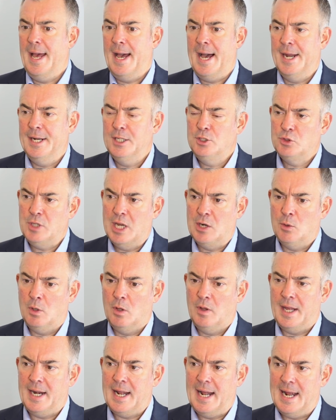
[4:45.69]
And in
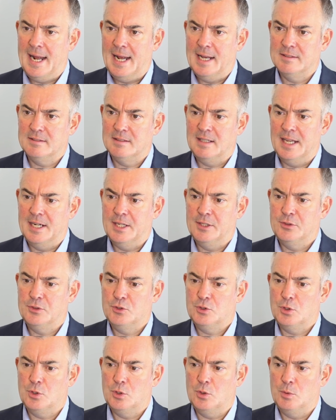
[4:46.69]
general, that has led us
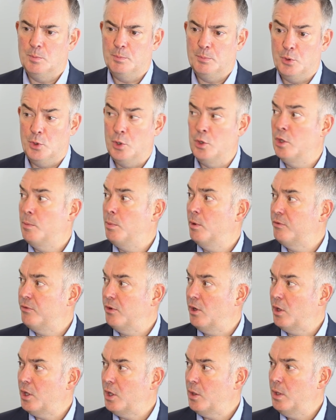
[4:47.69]
to prune the
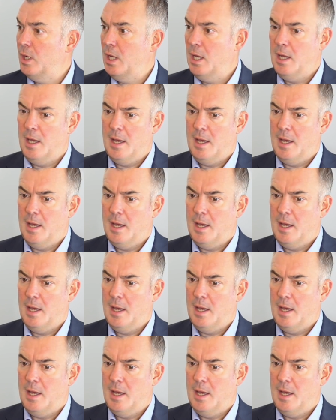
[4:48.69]
portfolio